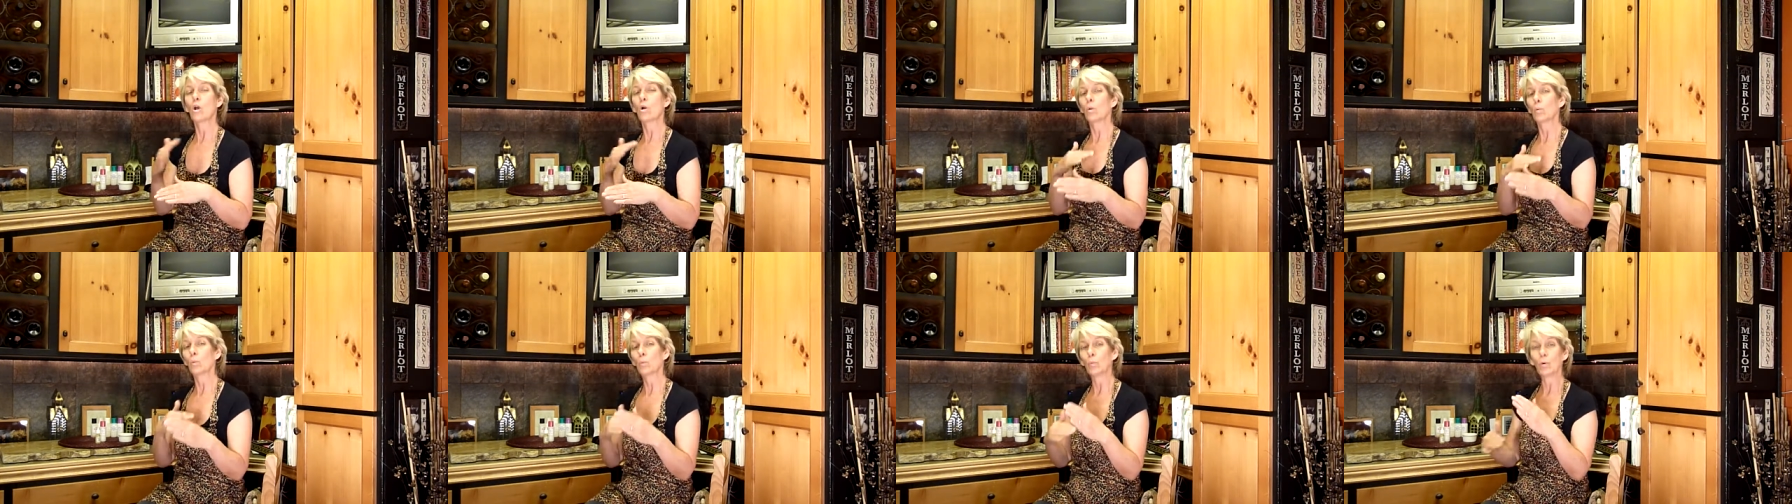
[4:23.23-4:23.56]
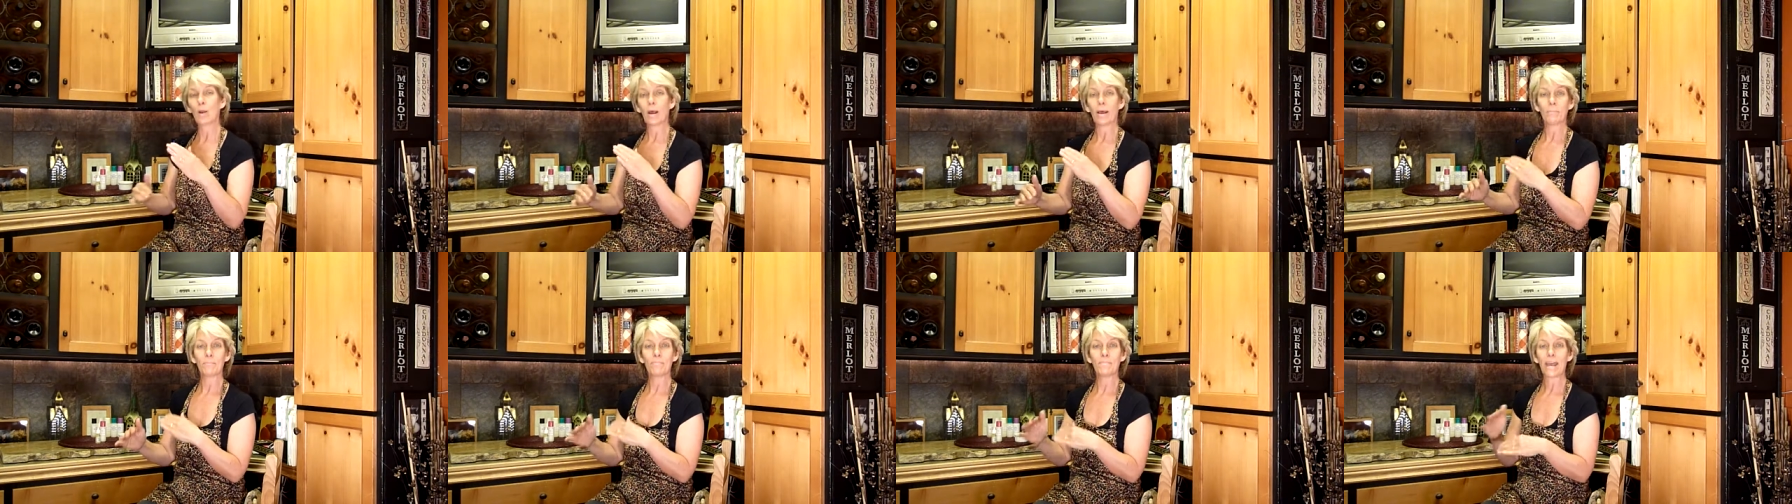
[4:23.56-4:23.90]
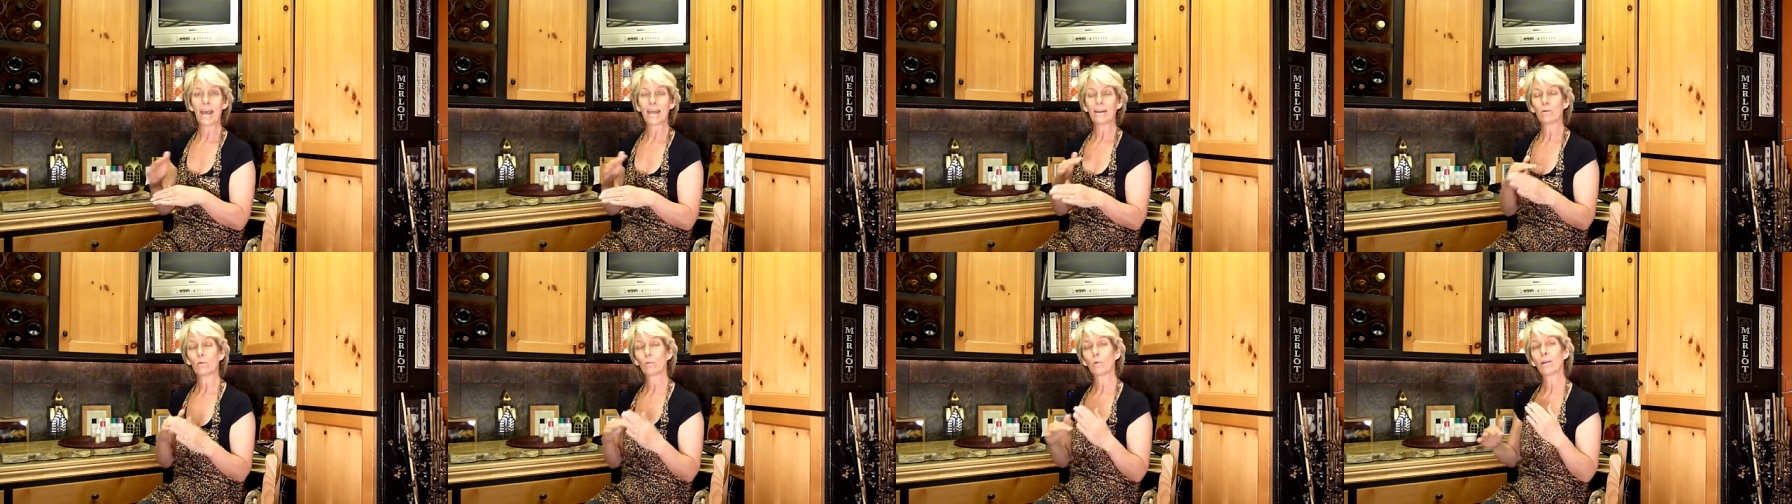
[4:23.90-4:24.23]
Rub
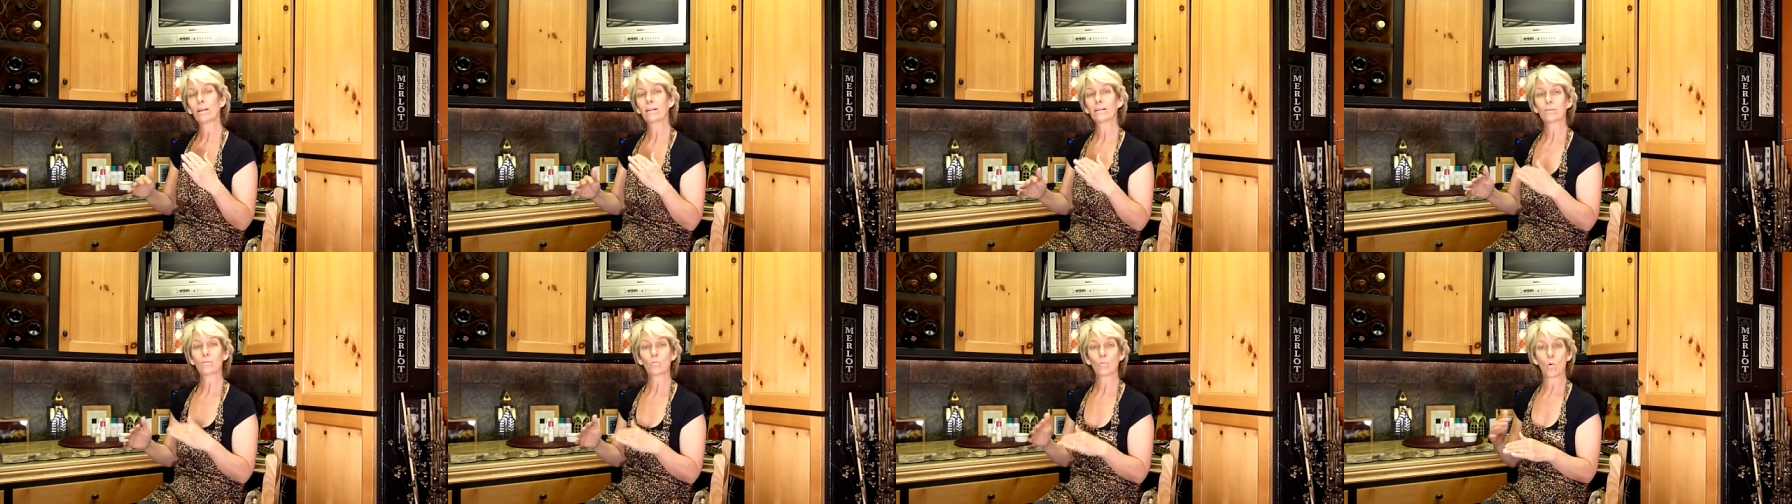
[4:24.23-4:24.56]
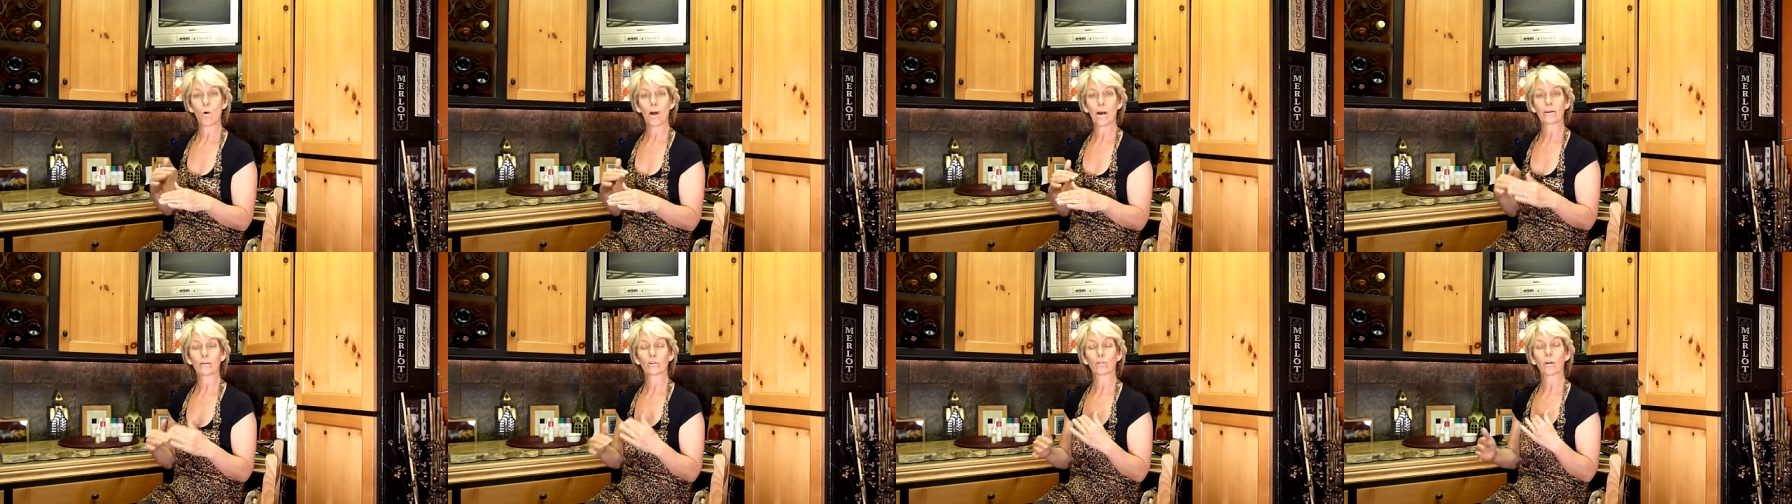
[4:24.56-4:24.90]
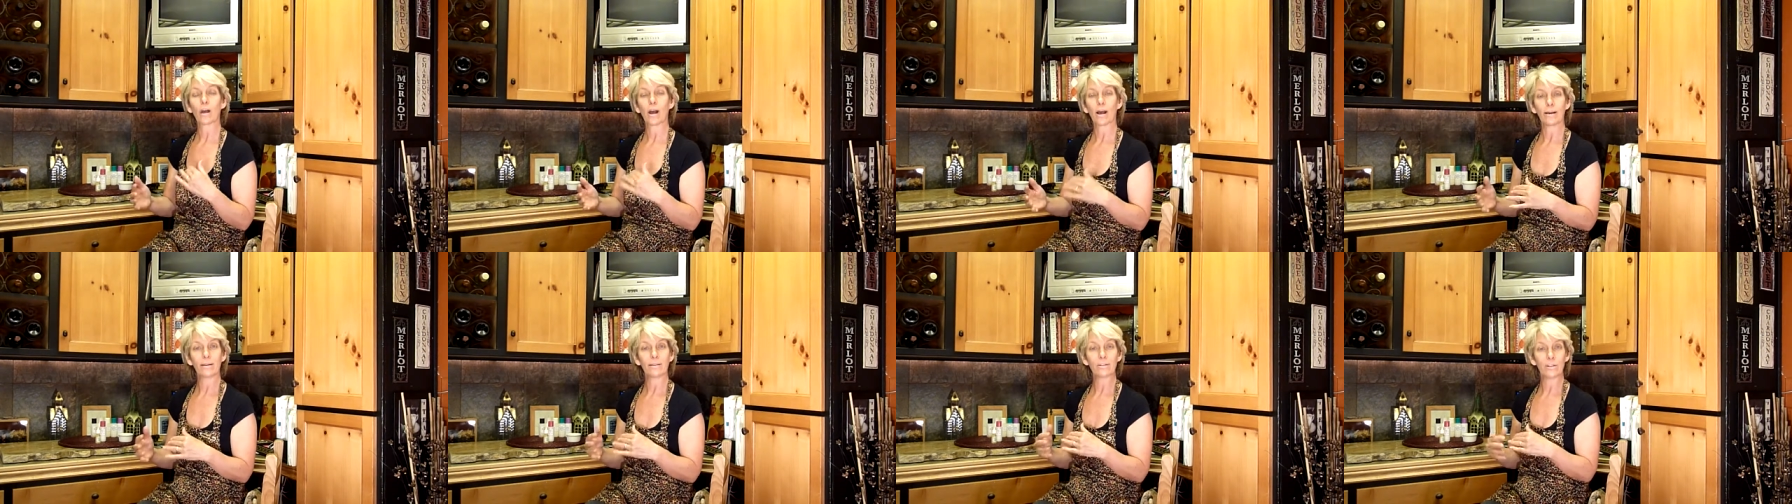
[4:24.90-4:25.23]
that oil and water
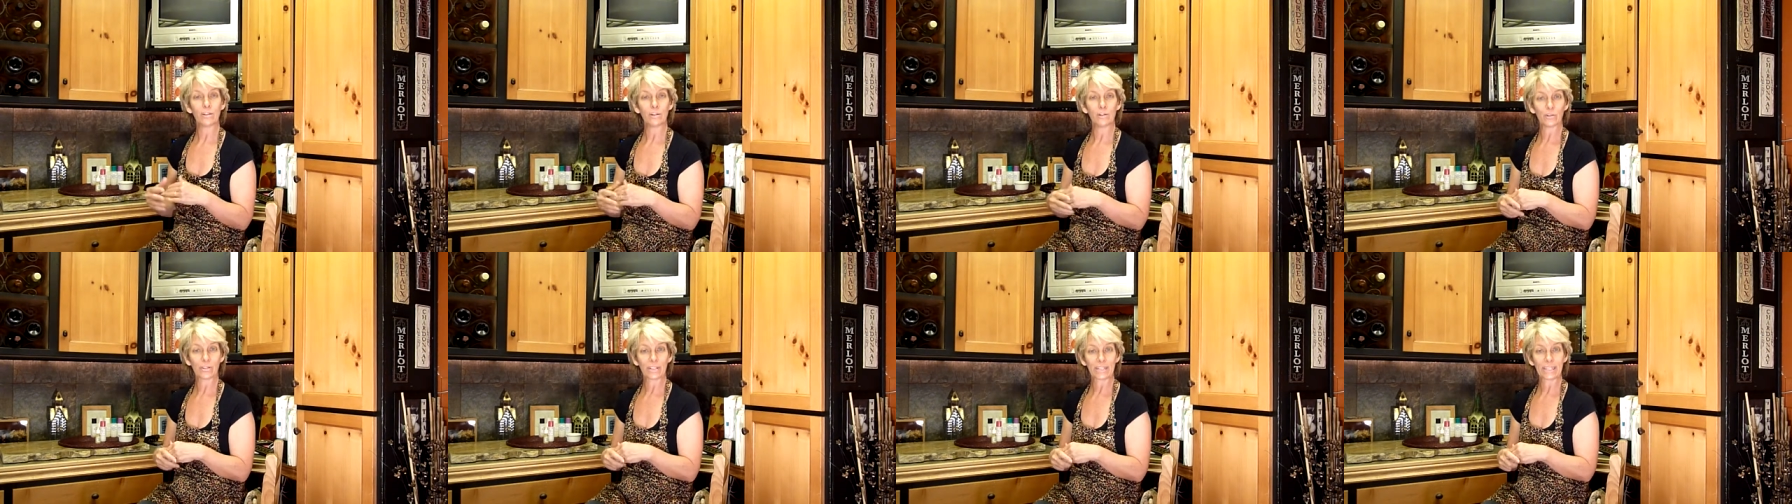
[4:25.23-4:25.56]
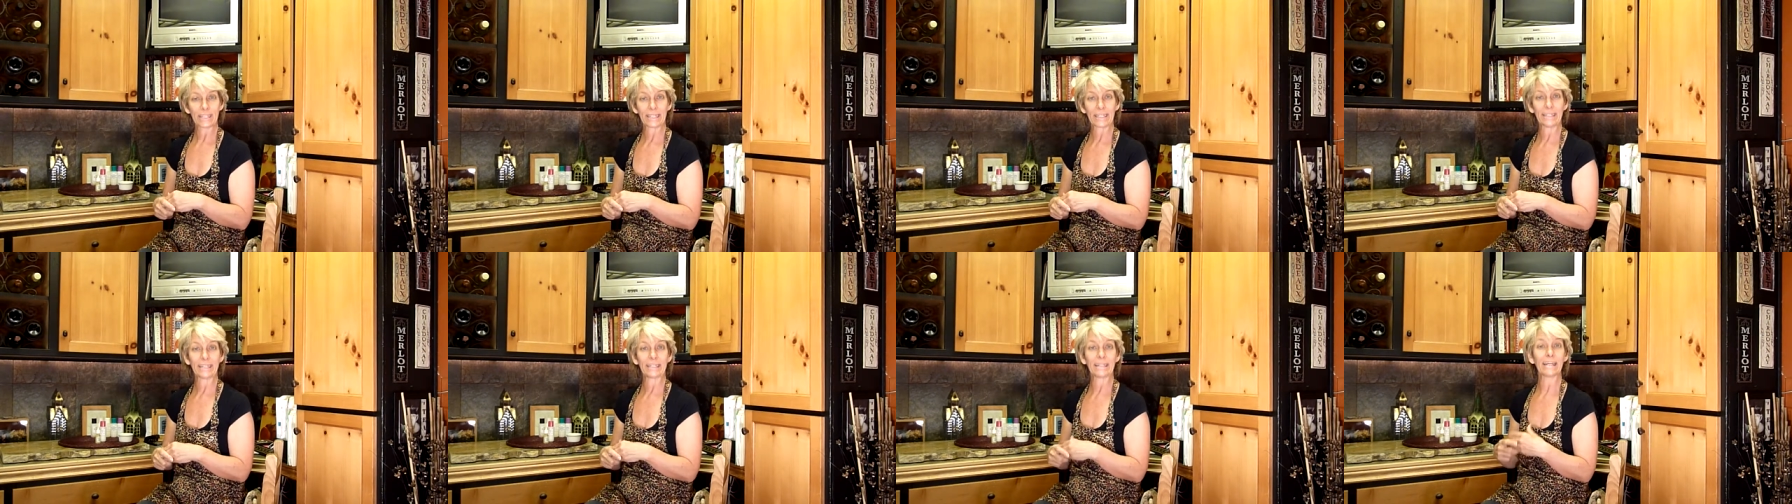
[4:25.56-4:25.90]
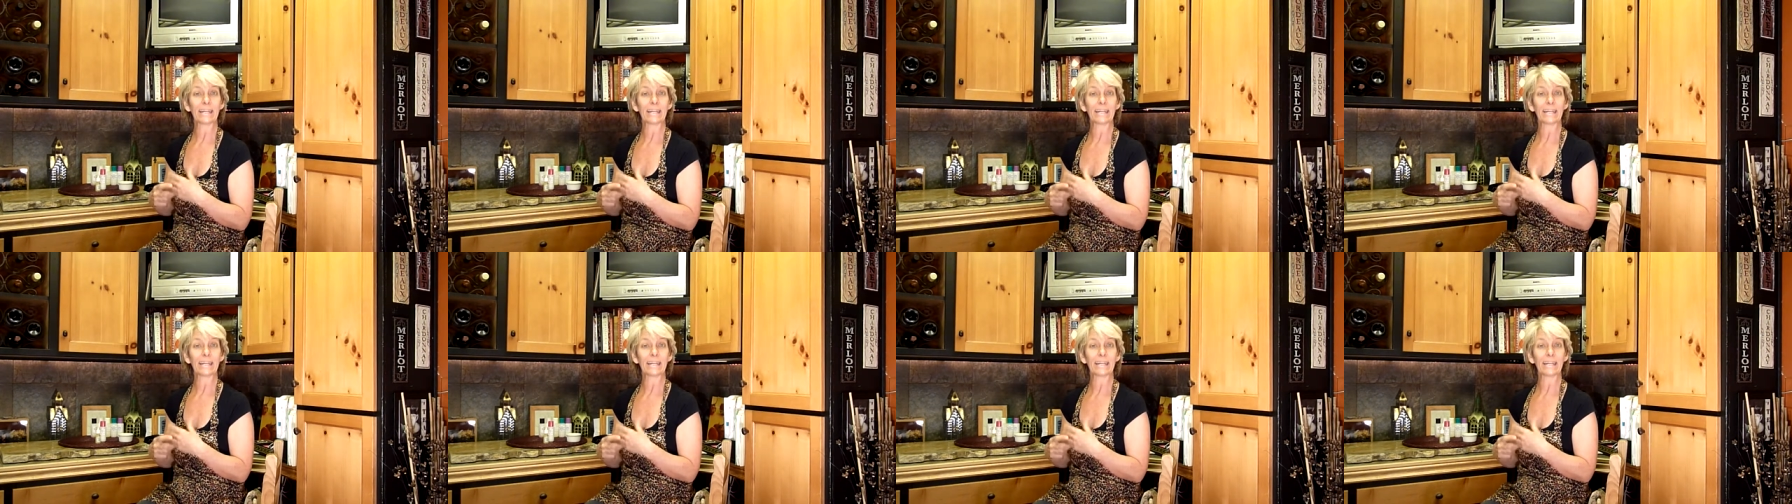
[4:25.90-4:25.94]
onto your skin